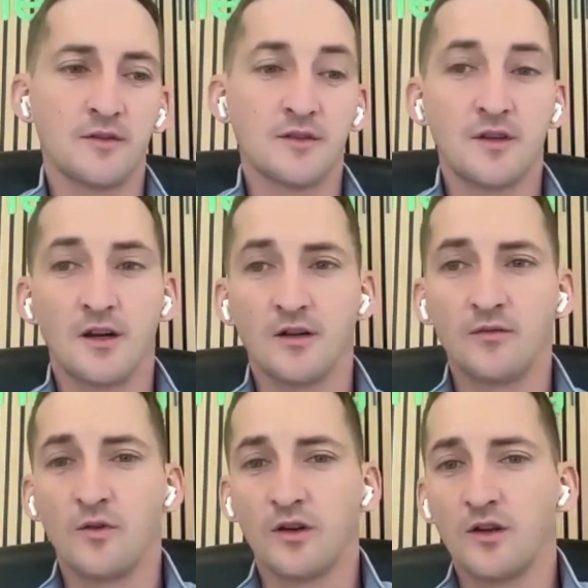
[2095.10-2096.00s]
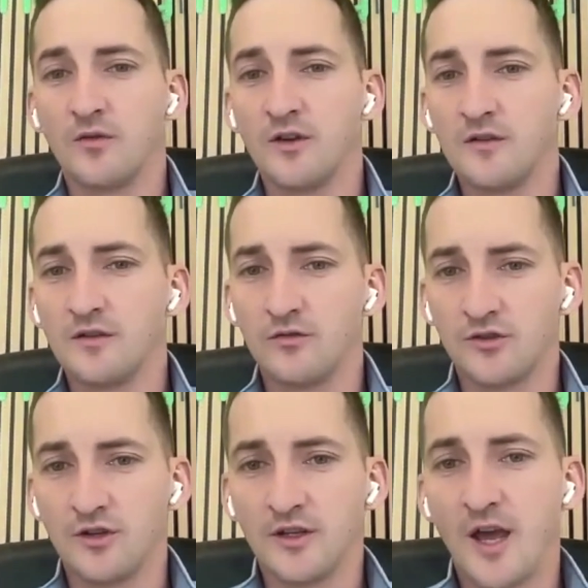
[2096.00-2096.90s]
start working with
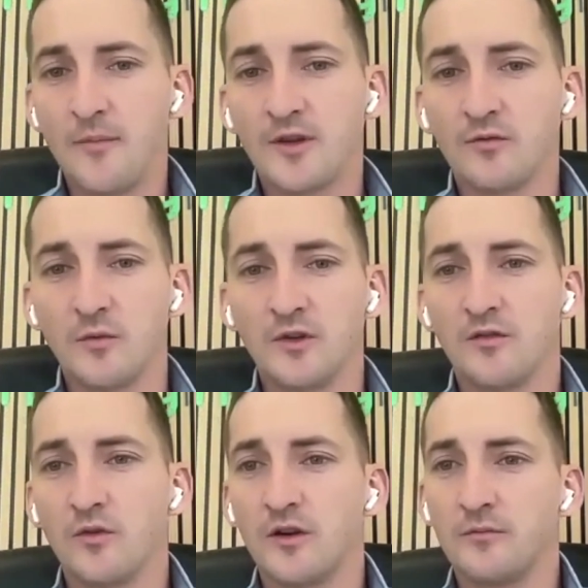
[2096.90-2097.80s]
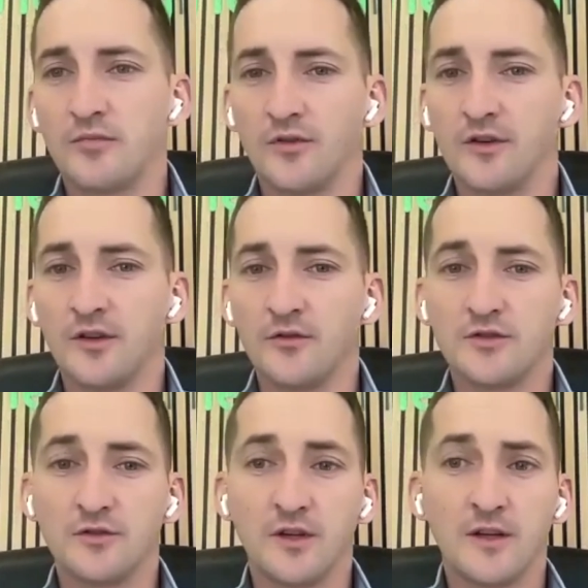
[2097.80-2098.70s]
institutional capital. We believe we're pretty
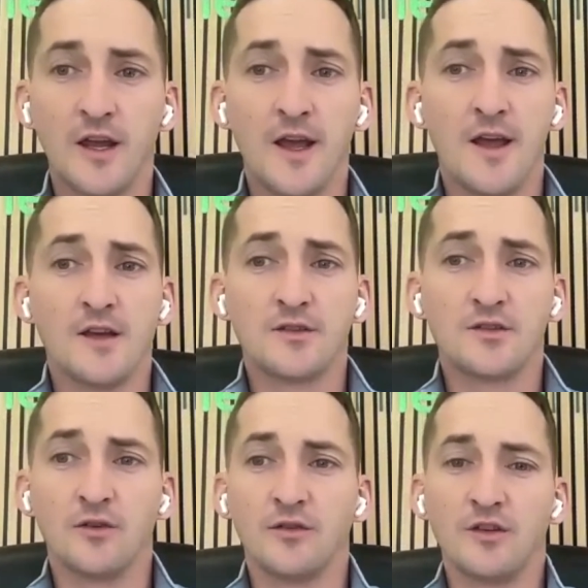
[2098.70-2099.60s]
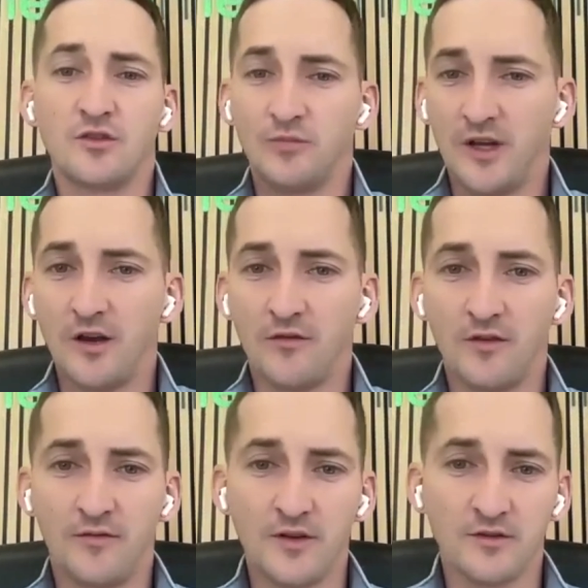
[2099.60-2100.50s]
close to it. So the supply of
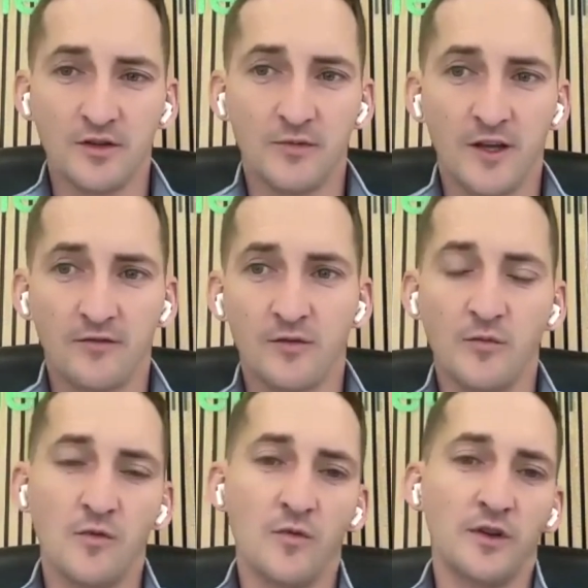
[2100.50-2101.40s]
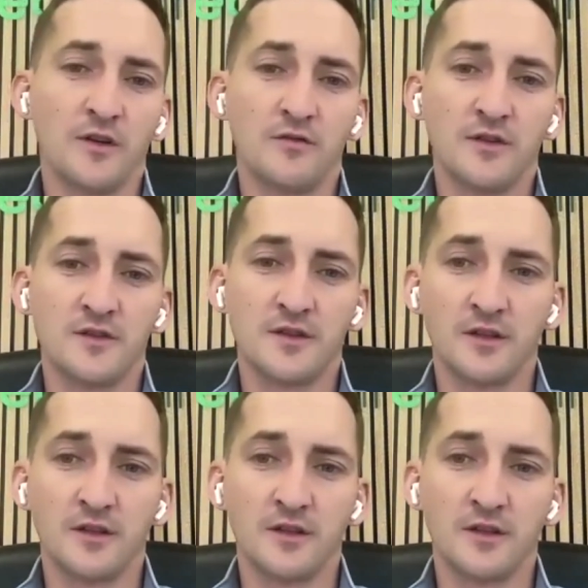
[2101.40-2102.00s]
the funds on the platform will increase